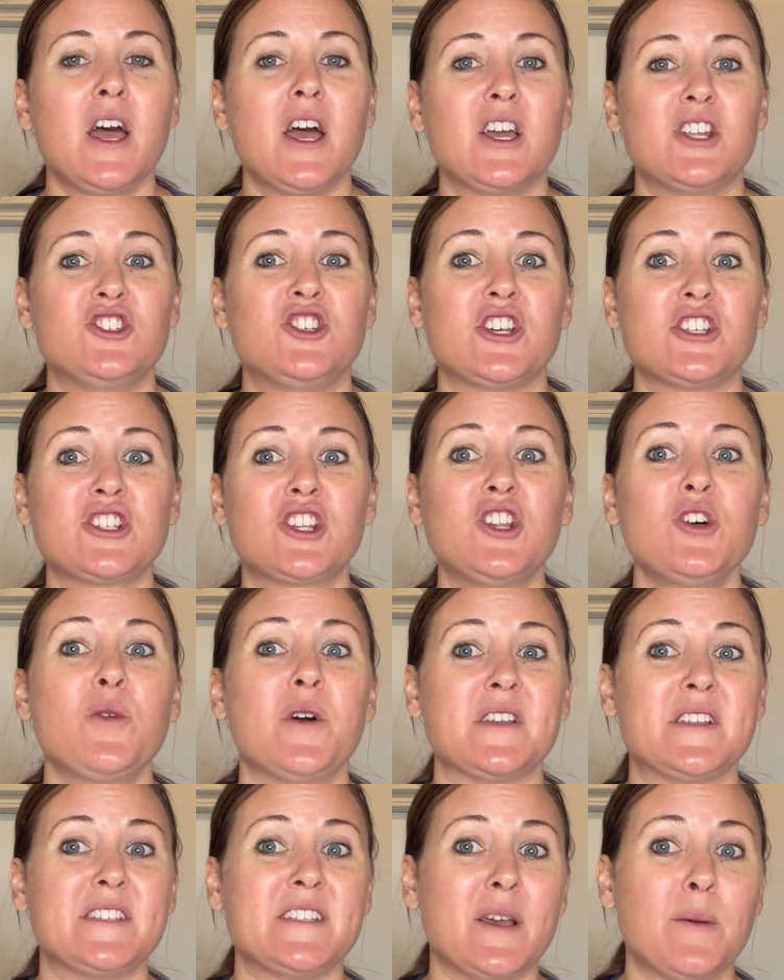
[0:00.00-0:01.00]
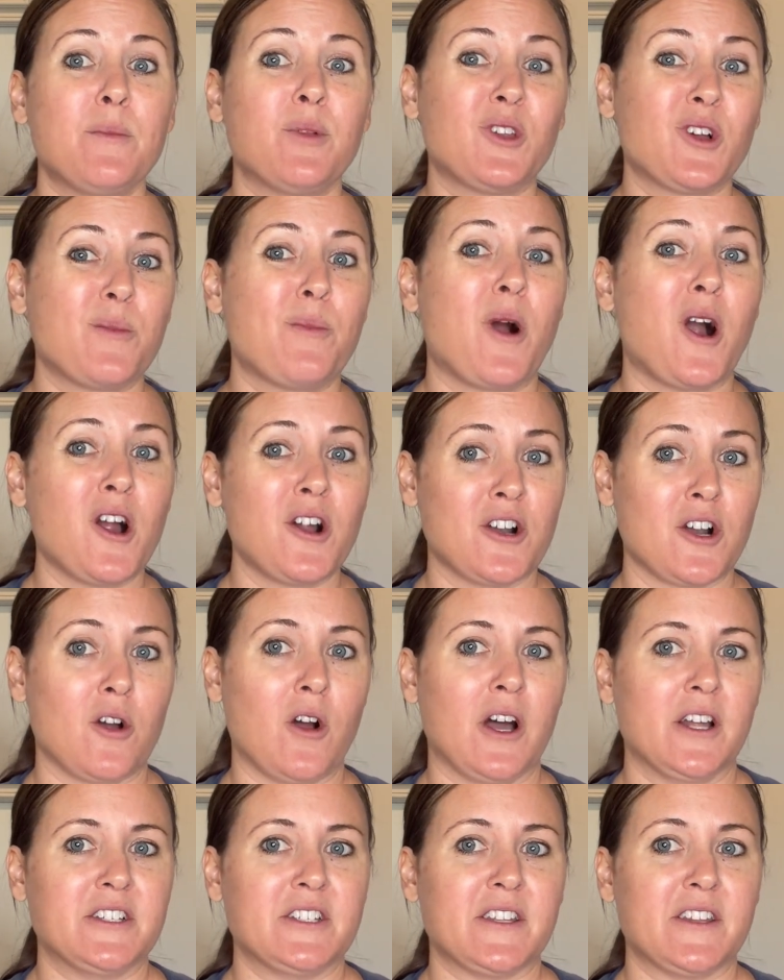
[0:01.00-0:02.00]
Just glue a simpler partner
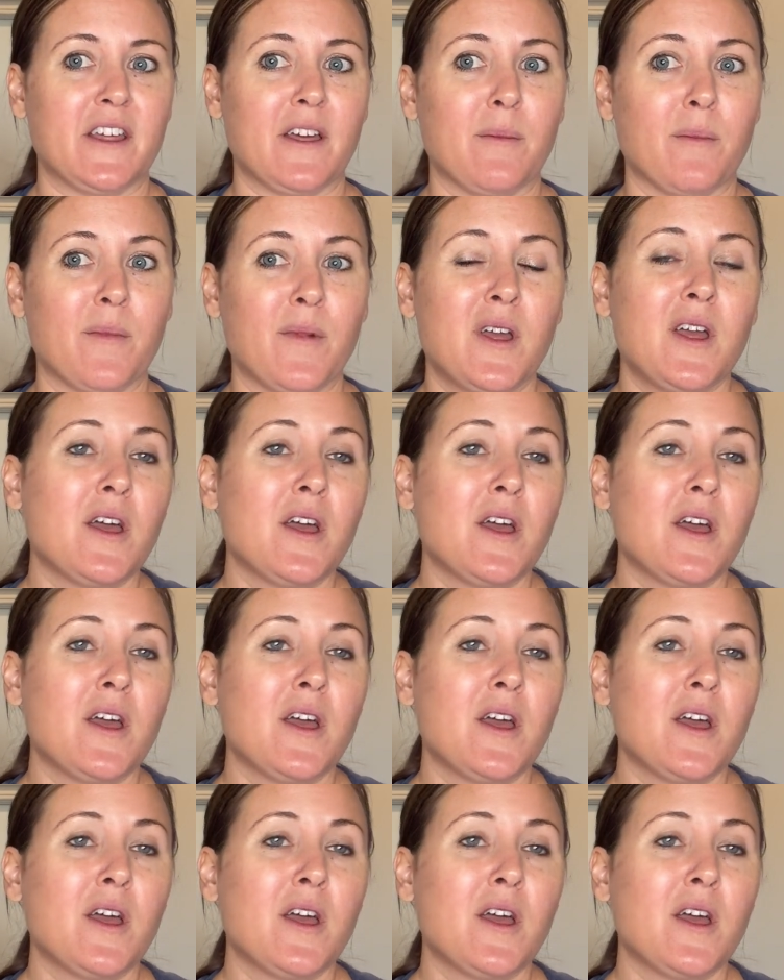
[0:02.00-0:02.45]
onto them.